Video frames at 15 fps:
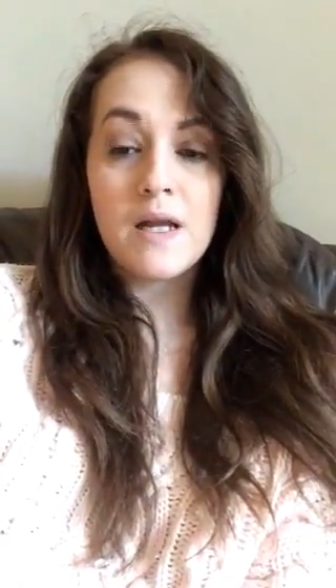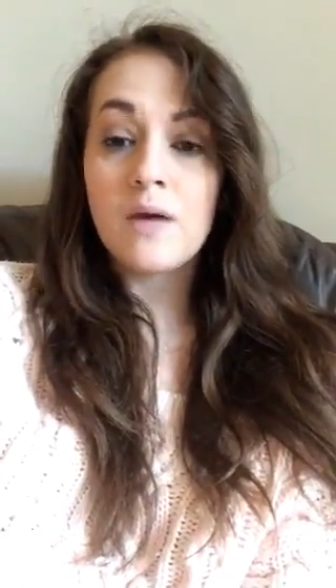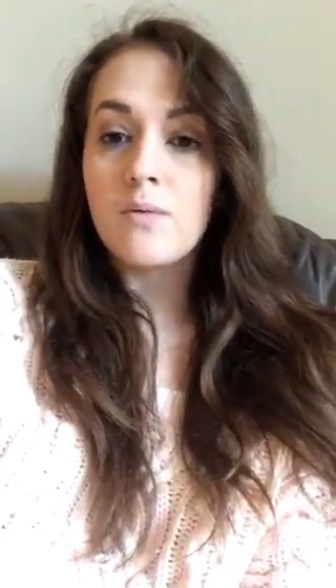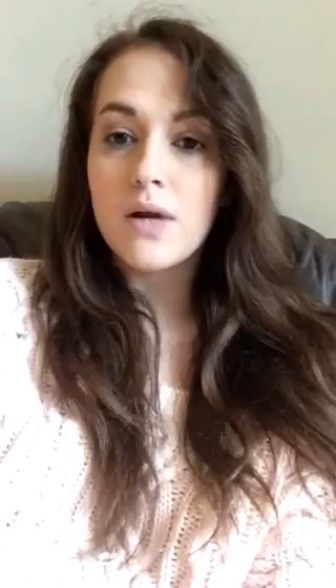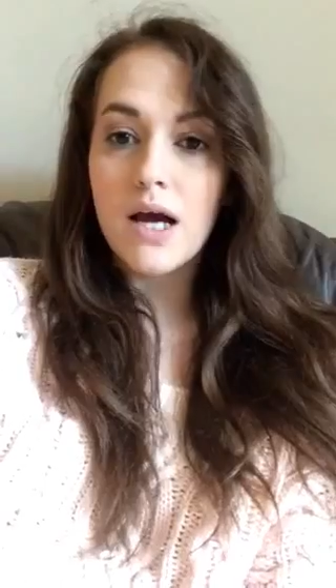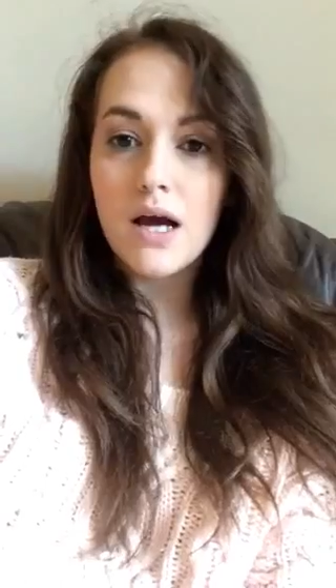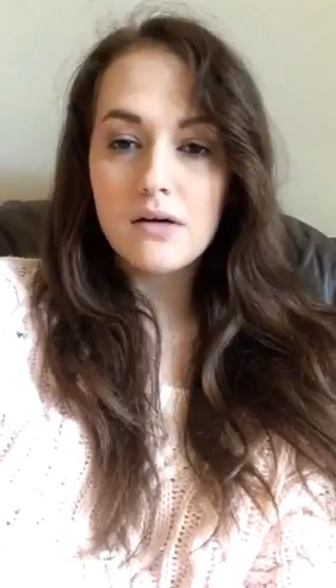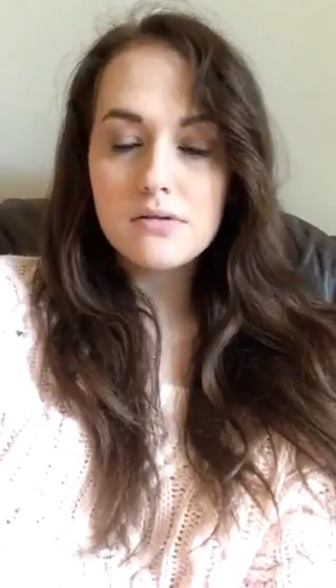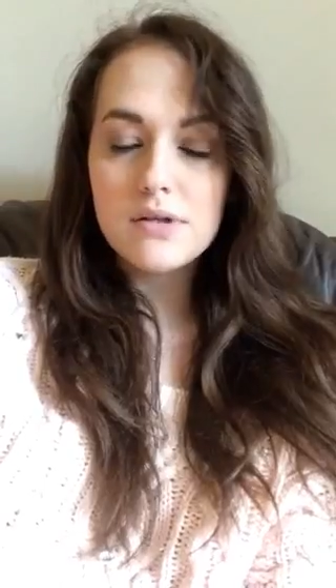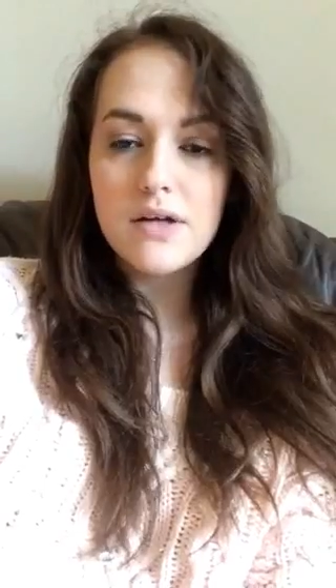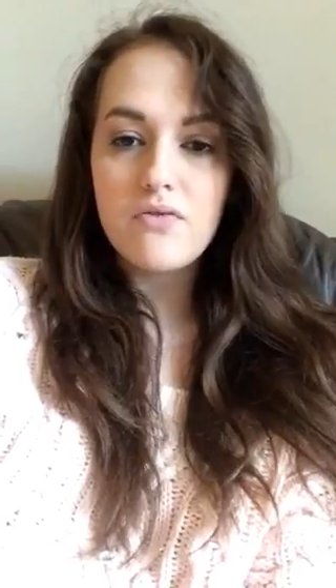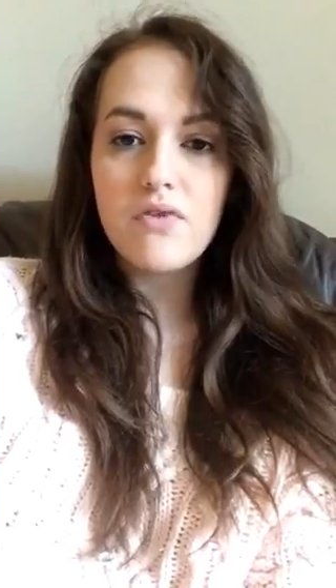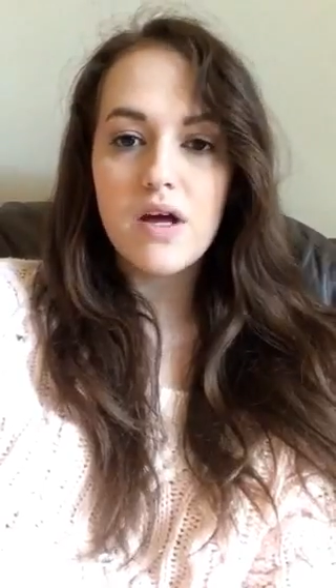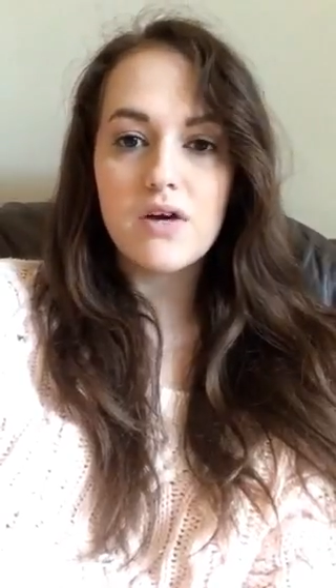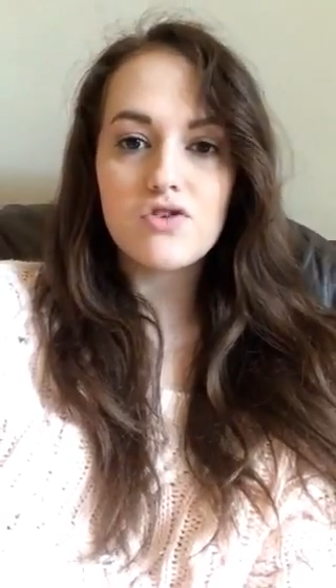anyone out
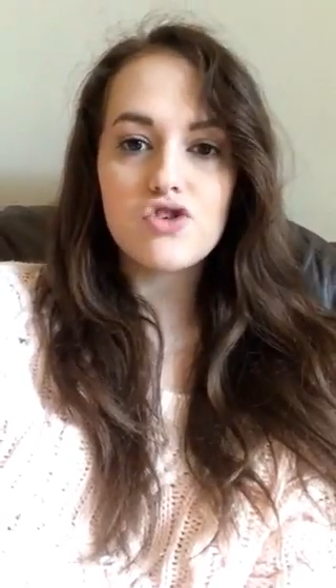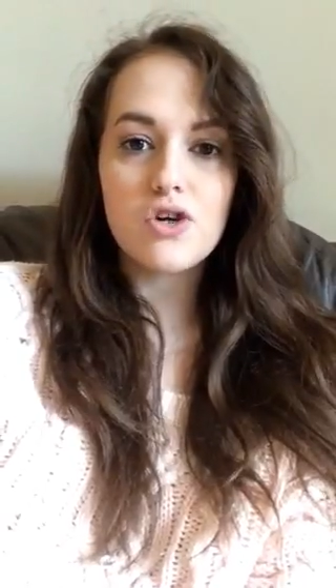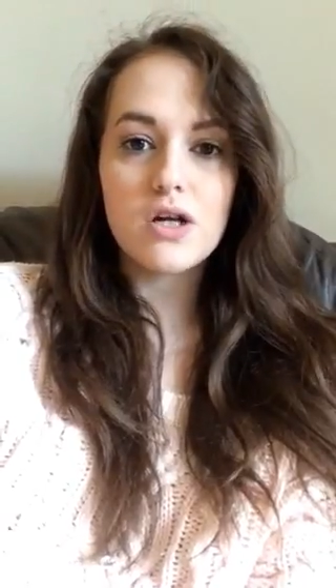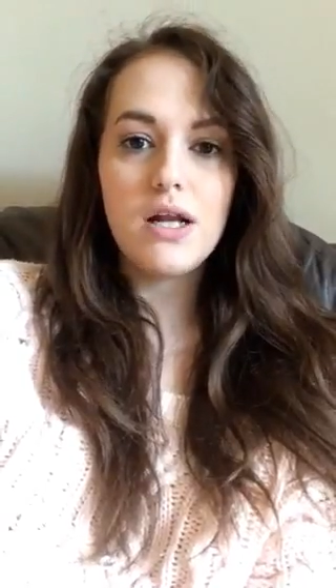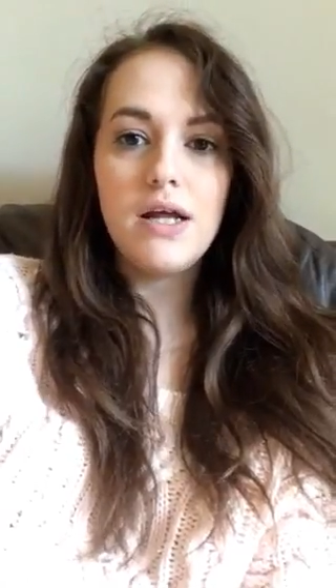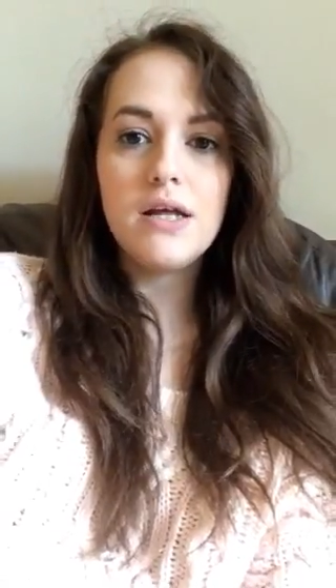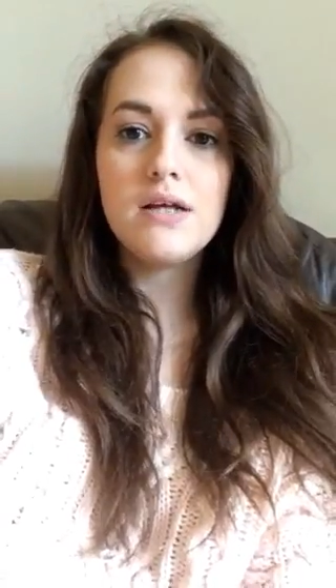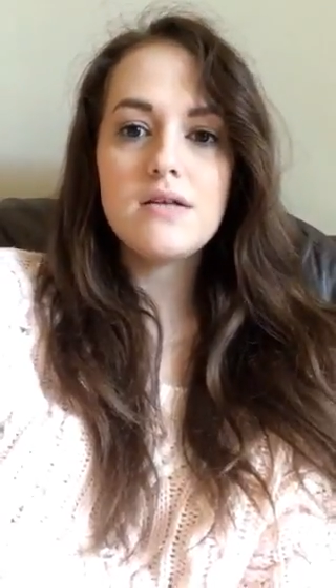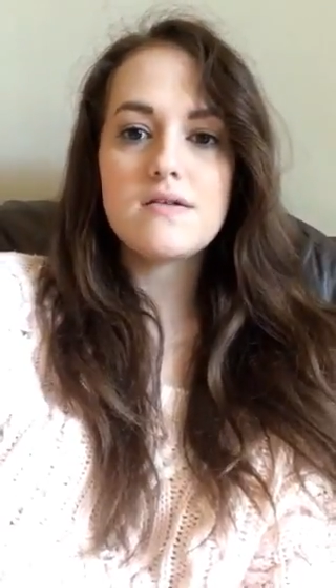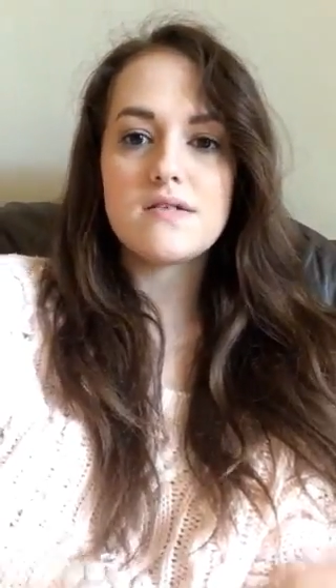if they are struggling,